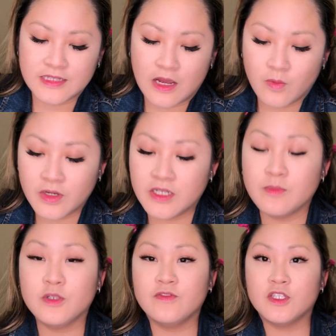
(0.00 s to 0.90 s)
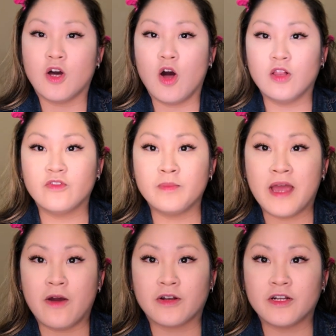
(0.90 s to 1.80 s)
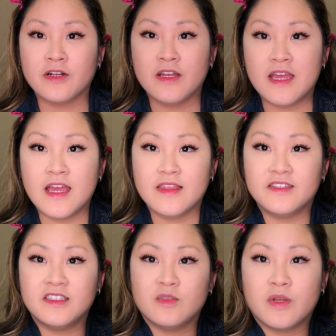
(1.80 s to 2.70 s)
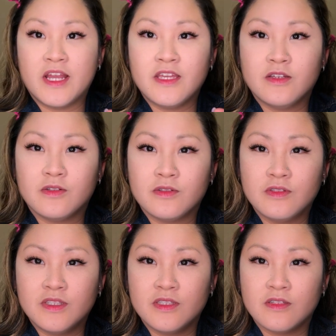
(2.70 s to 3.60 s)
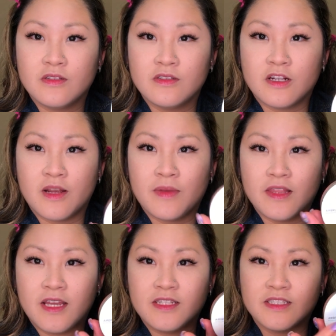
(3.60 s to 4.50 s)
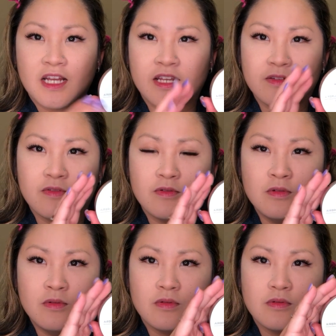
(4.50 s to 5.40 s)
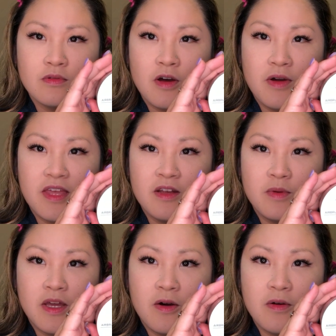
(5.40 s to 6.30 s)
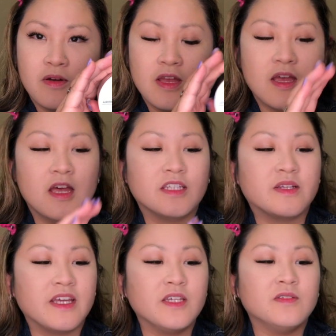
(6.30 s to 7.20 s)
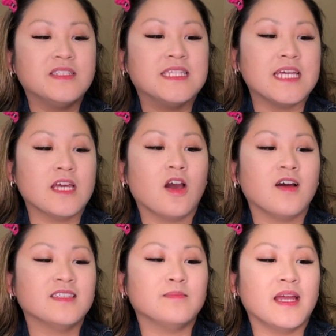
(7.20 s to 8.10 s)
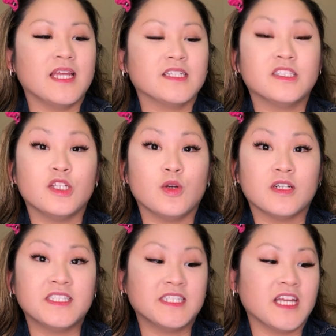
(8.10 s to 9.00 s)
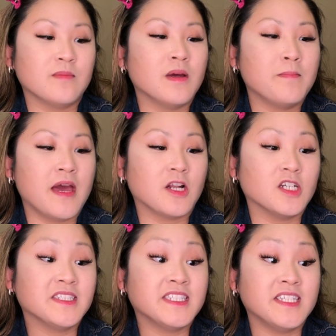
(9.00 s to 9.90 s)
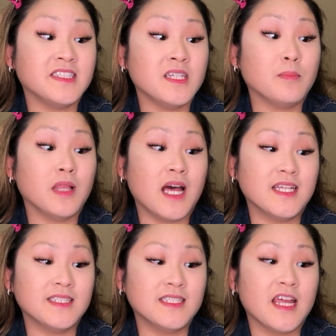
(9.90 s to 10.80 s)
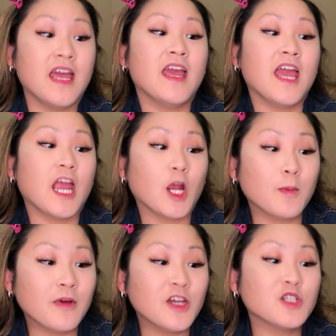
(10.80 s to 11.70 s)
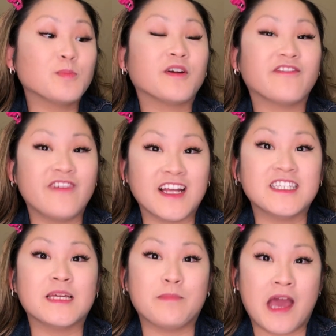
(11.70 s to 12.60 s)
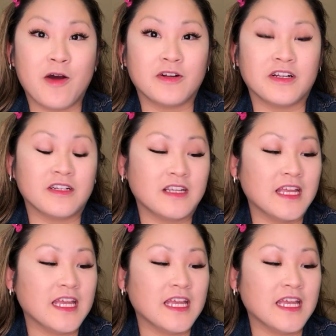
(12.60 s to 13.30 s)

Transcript: Now we're gonna move to all over powder. This is what I use. Sorry, my light is kind of, ooh, okay, there we go. So I use the IT Cosmetics Your Skin But Better CC Plus Airbrush Perfecting Powder.